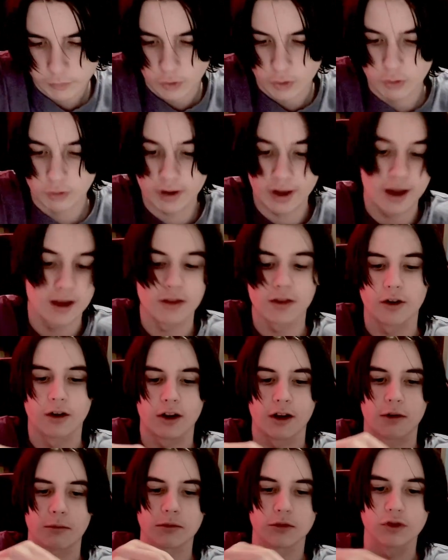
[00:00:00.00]
Okay, there
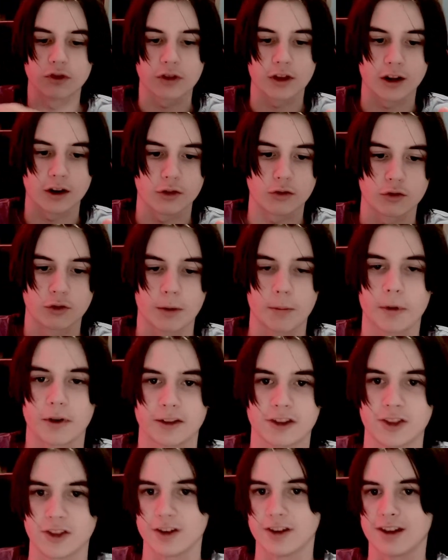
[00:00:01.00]
you go. I'm just gonna crap.
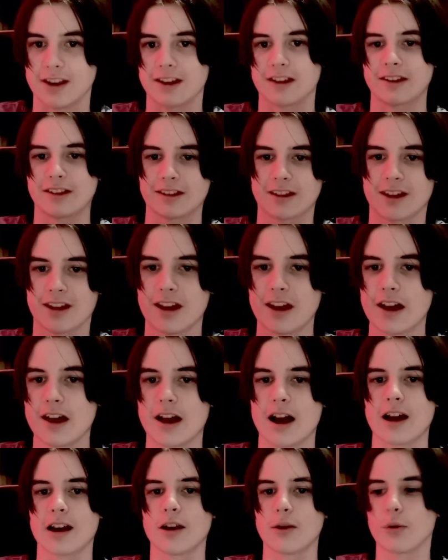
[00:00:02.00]
What's the disc?
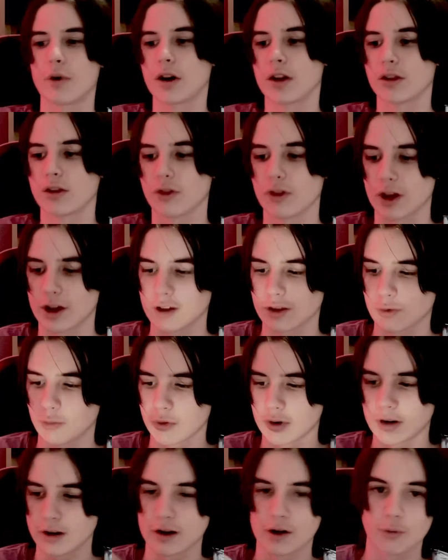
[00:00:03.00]
I didn't want to do that because
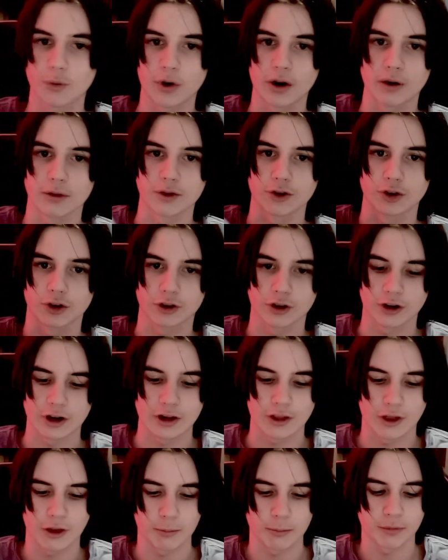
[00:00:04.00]
I didn't want to
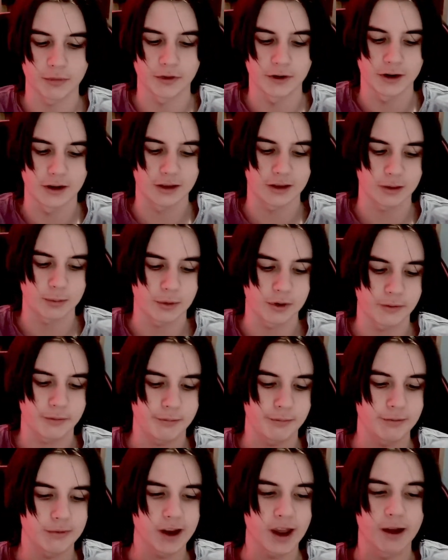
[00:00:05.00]
dirty up the disc, but
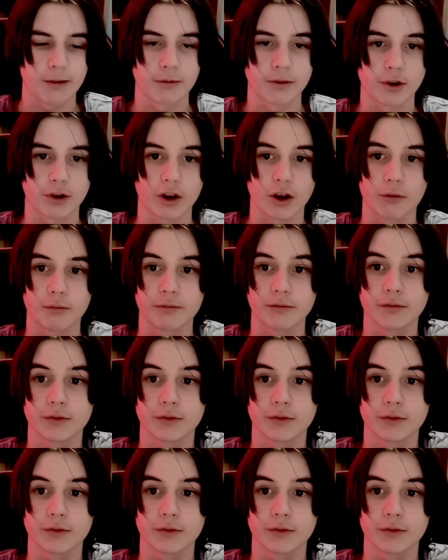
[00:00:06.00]
yeah, there you go.